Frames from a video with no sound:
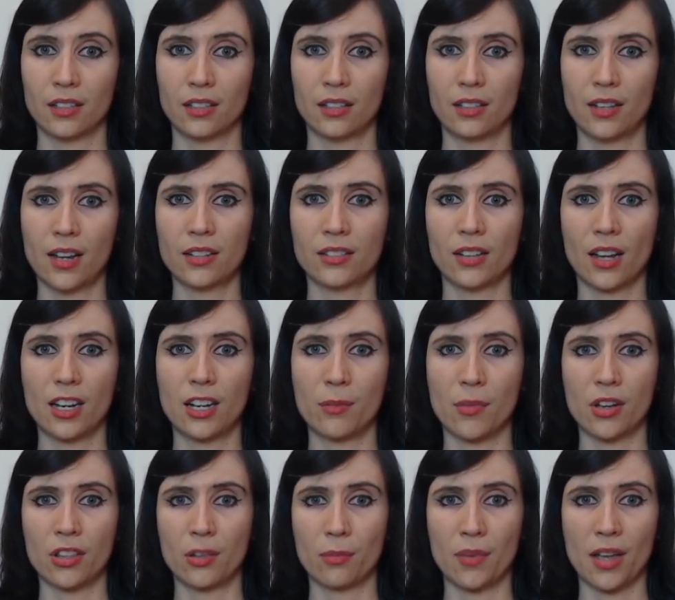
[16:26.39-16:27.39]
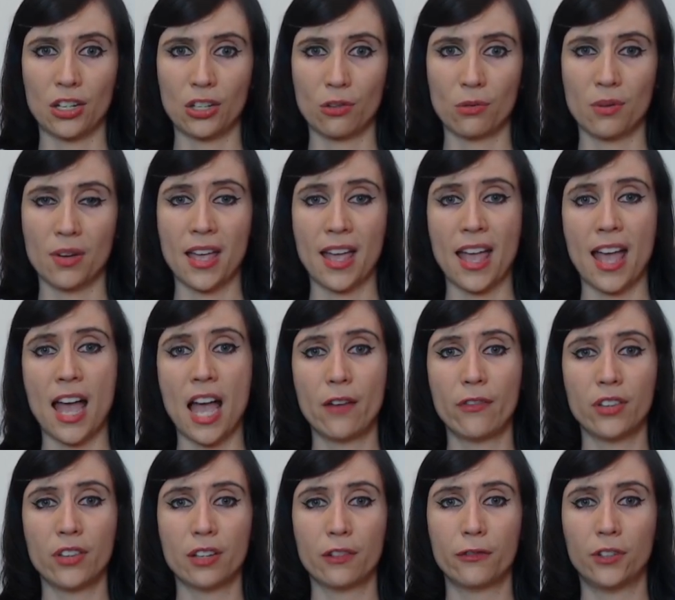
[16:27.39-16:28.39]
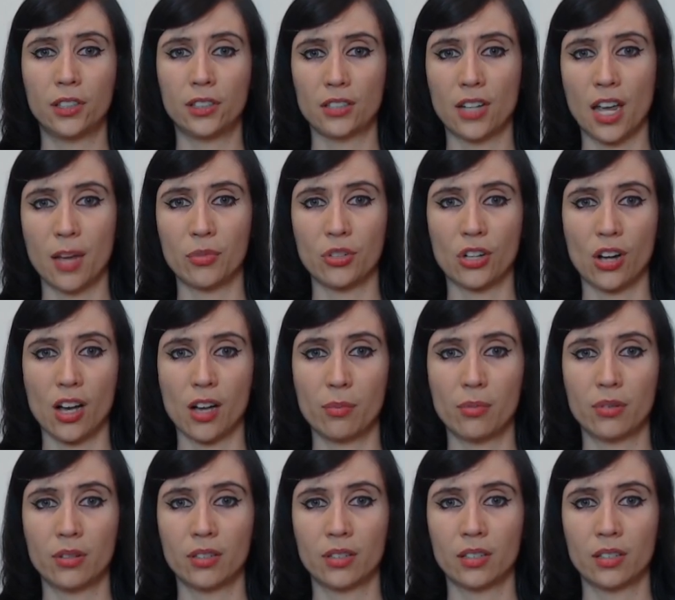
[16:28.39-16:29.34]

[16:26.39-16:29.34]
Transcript: Next item on the menu, having a full-time job.